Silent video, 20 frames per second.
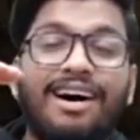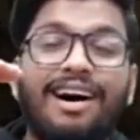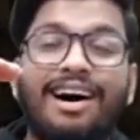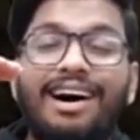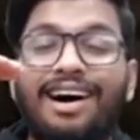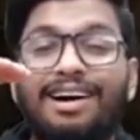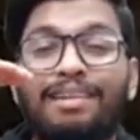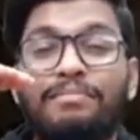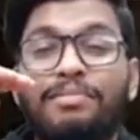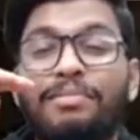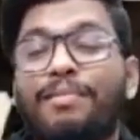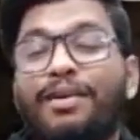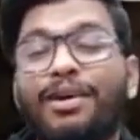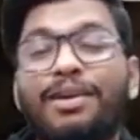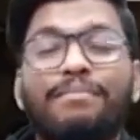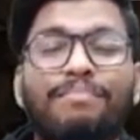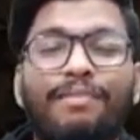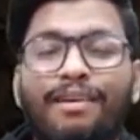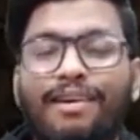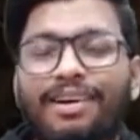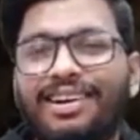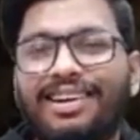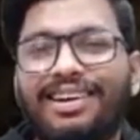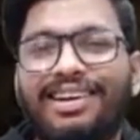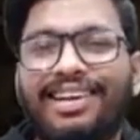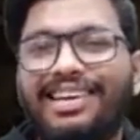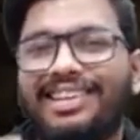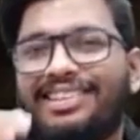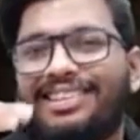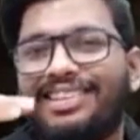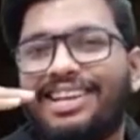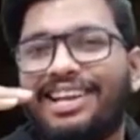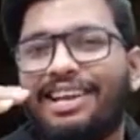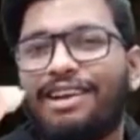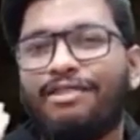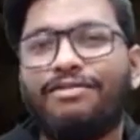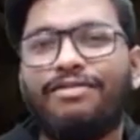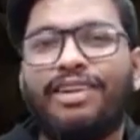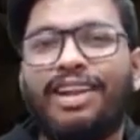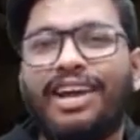Uh, but more importantly, the ray
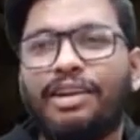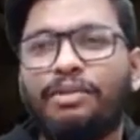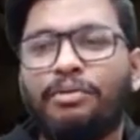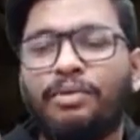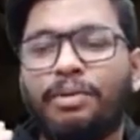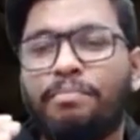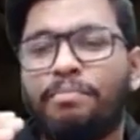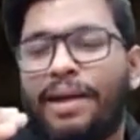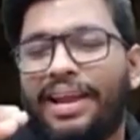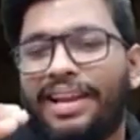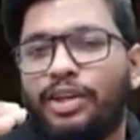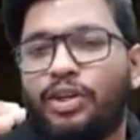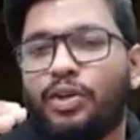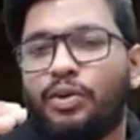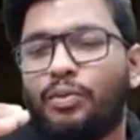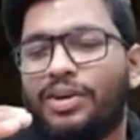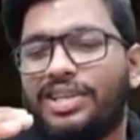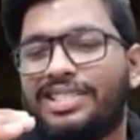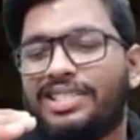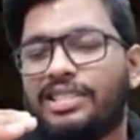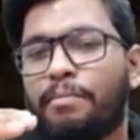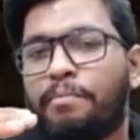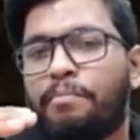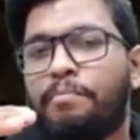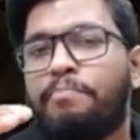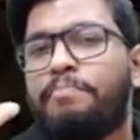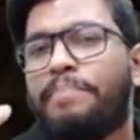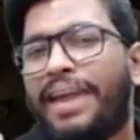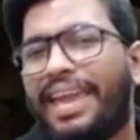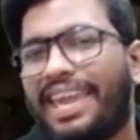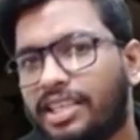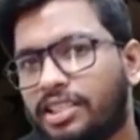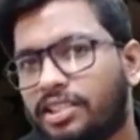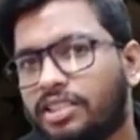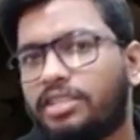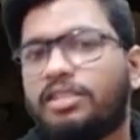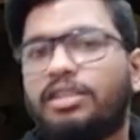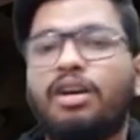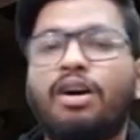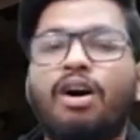of light would bend towards the
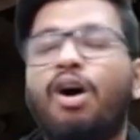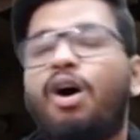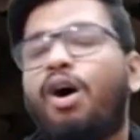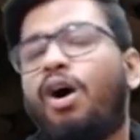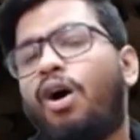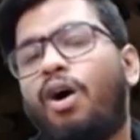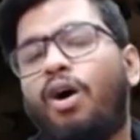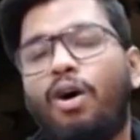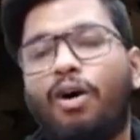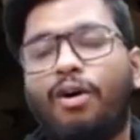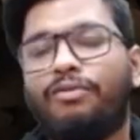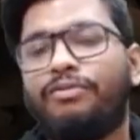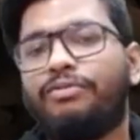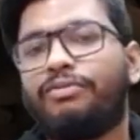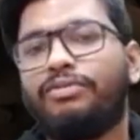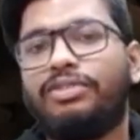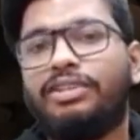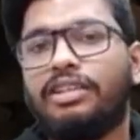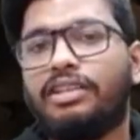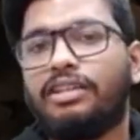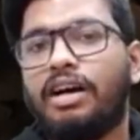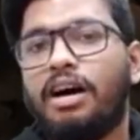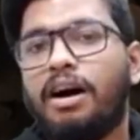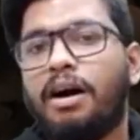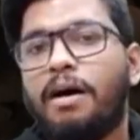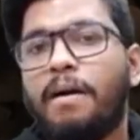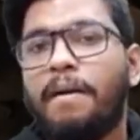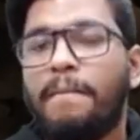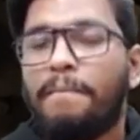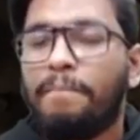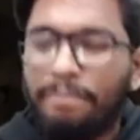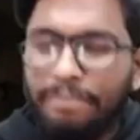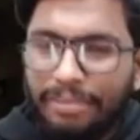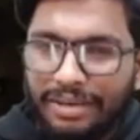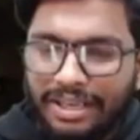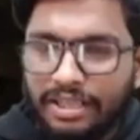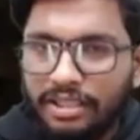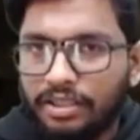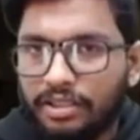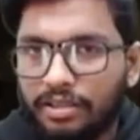base of the
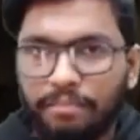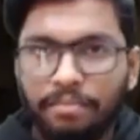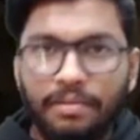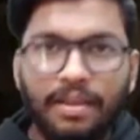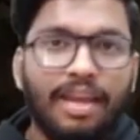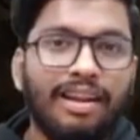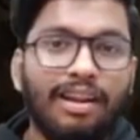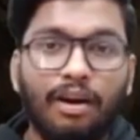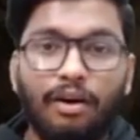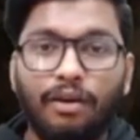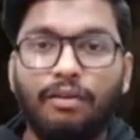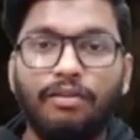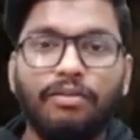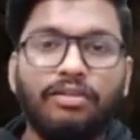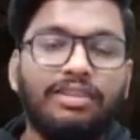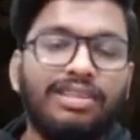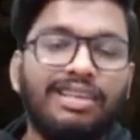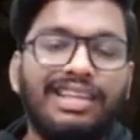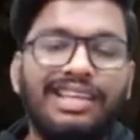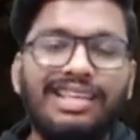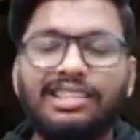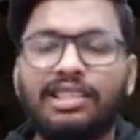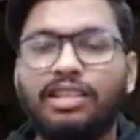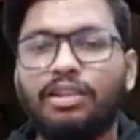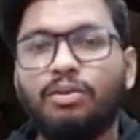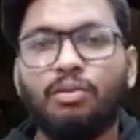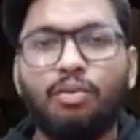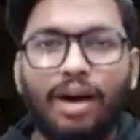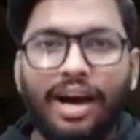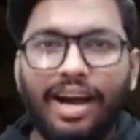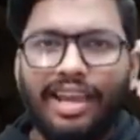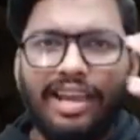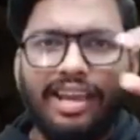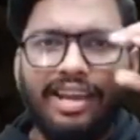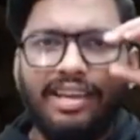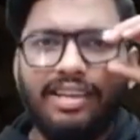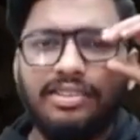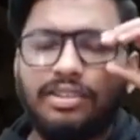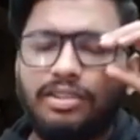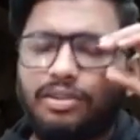prism. Now, the reason why
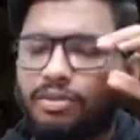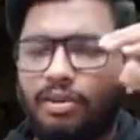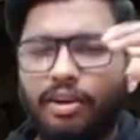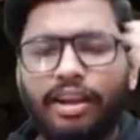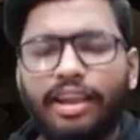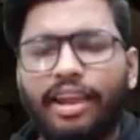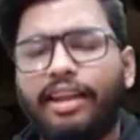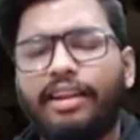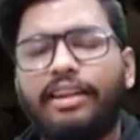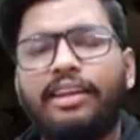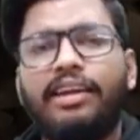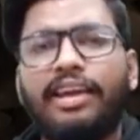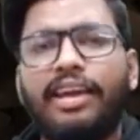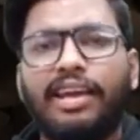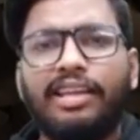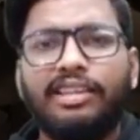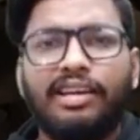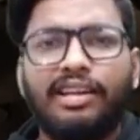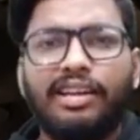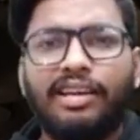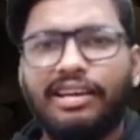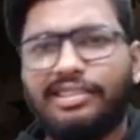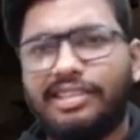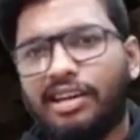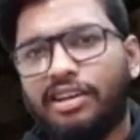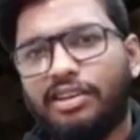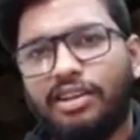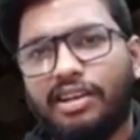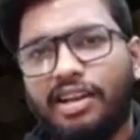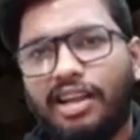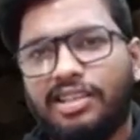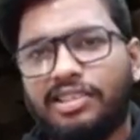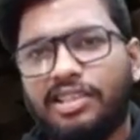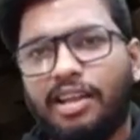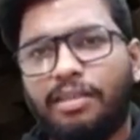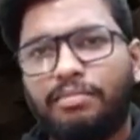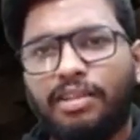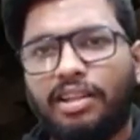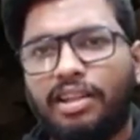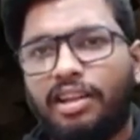is, again, in the rectangular glass
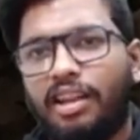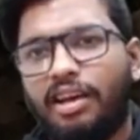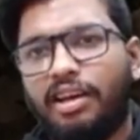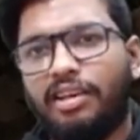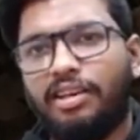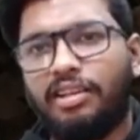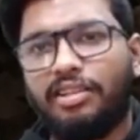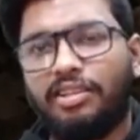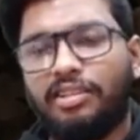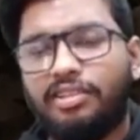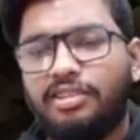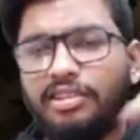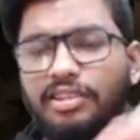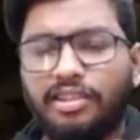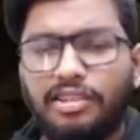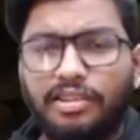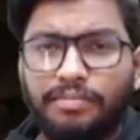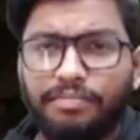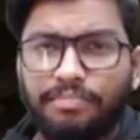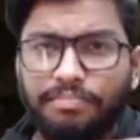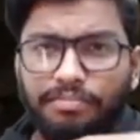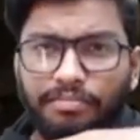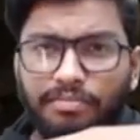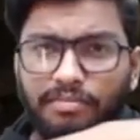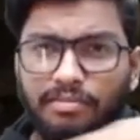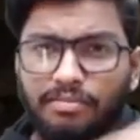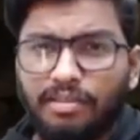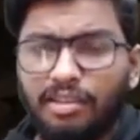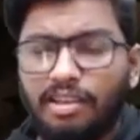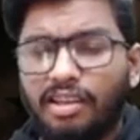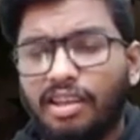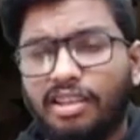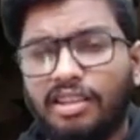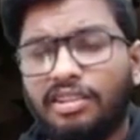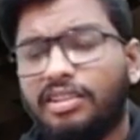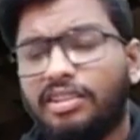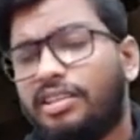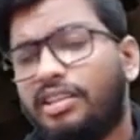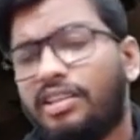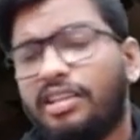slab, the uh, the
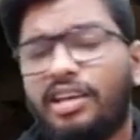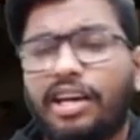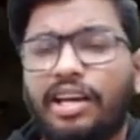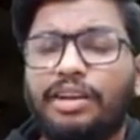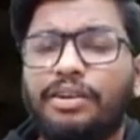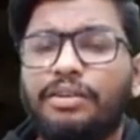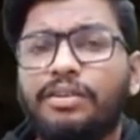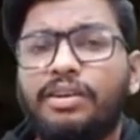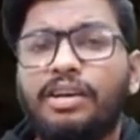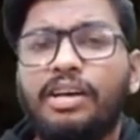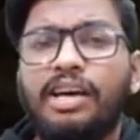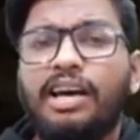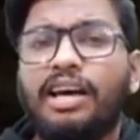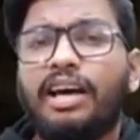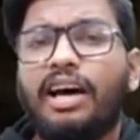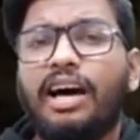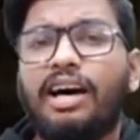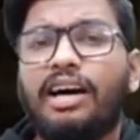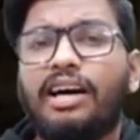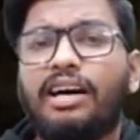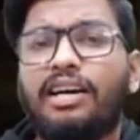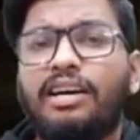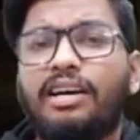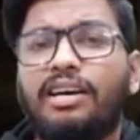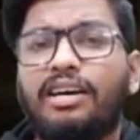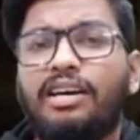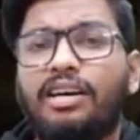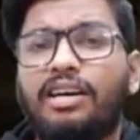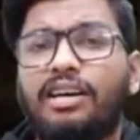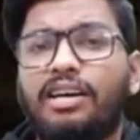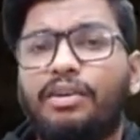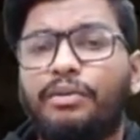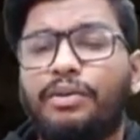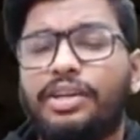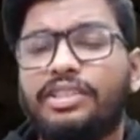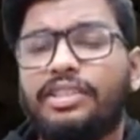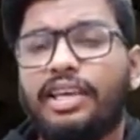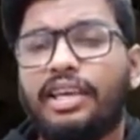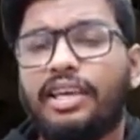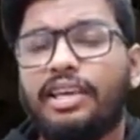the you know uh, uh, what
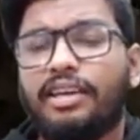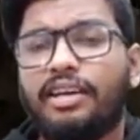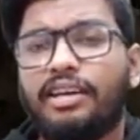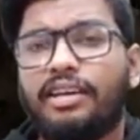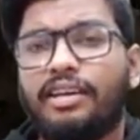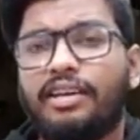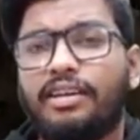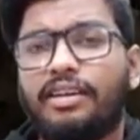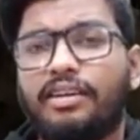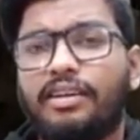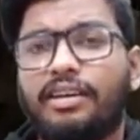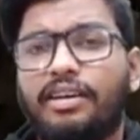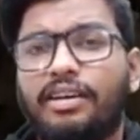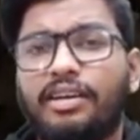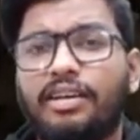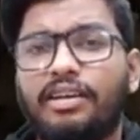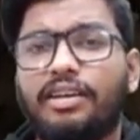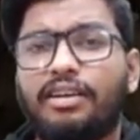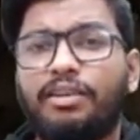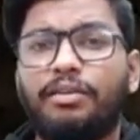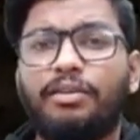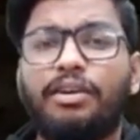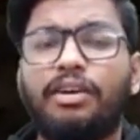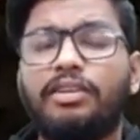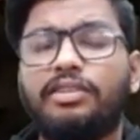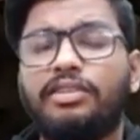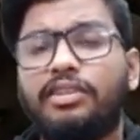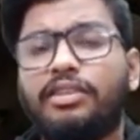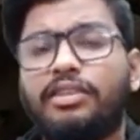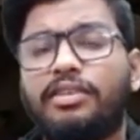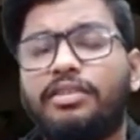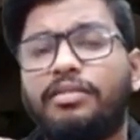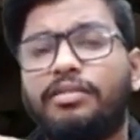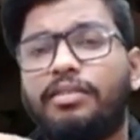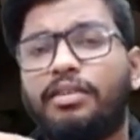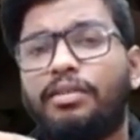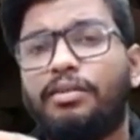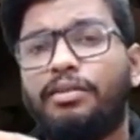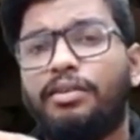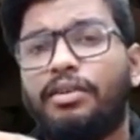to say uh, or the
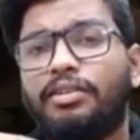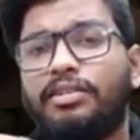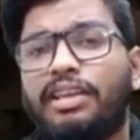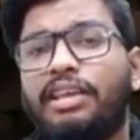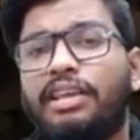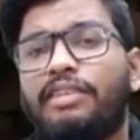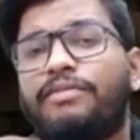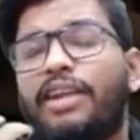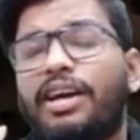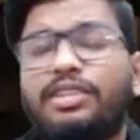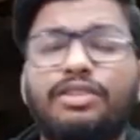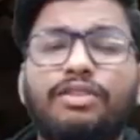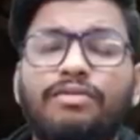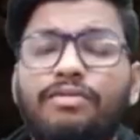the refraction